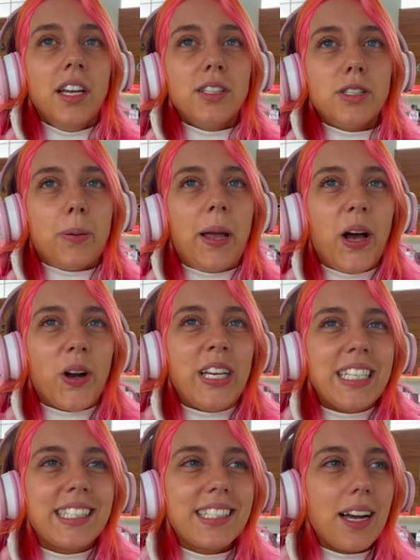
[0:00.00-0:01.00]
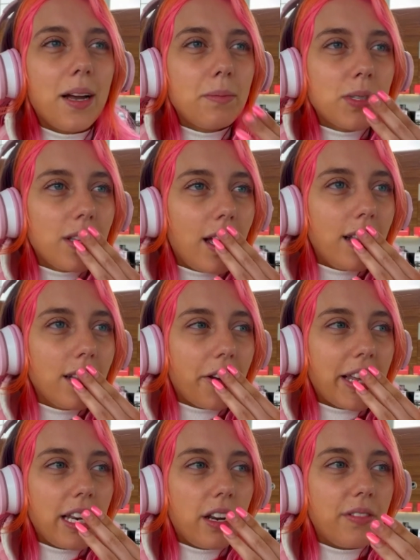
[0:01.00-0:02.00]
To be honest, I'm
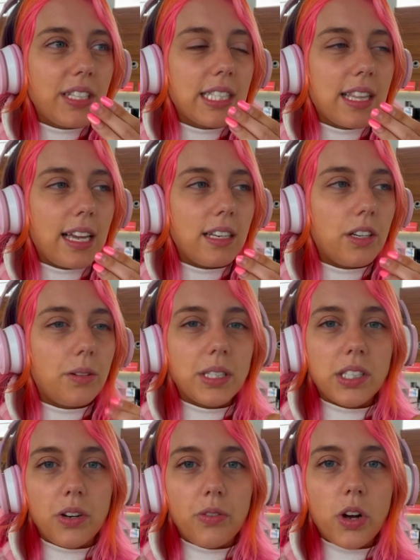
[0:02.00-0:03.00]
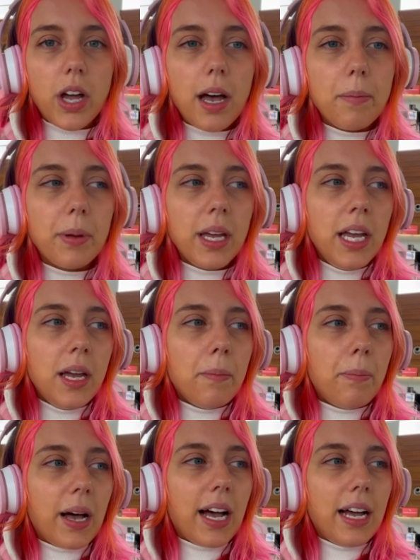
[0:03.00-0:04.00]
low-key nervous that no one's gonna rock up,
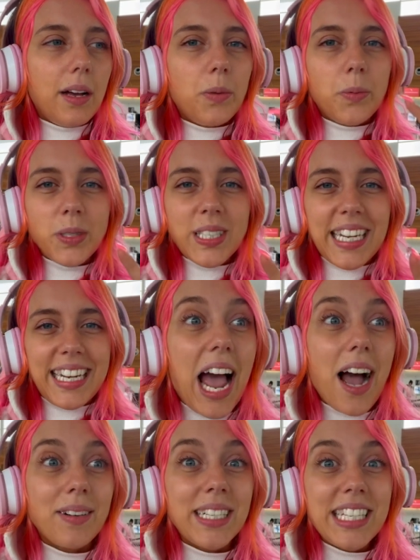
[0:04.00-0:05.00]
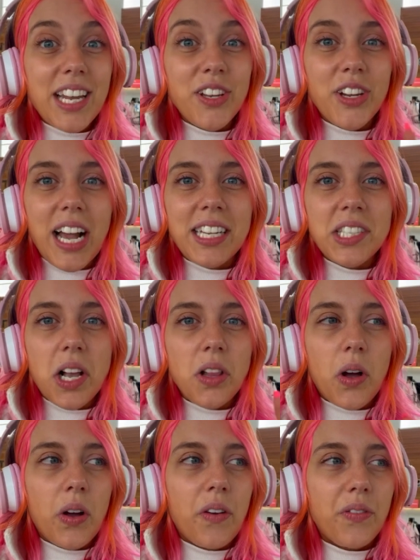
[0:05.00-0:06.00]
but we'll see. I'm gonna take you guys
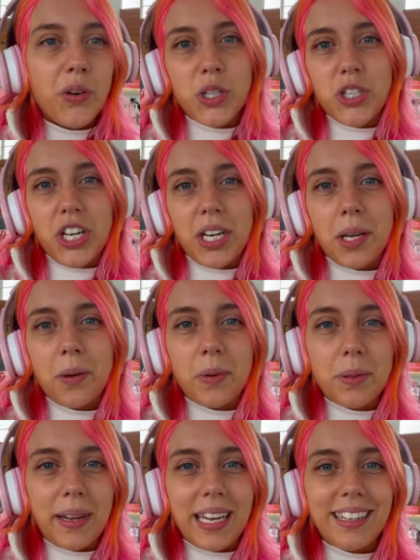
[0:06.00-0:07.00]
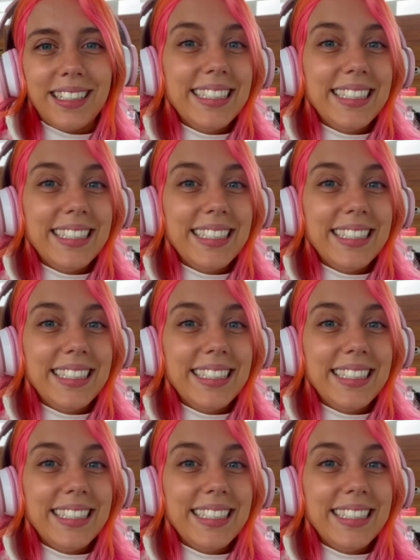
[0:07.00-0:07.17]
along for the journey with me.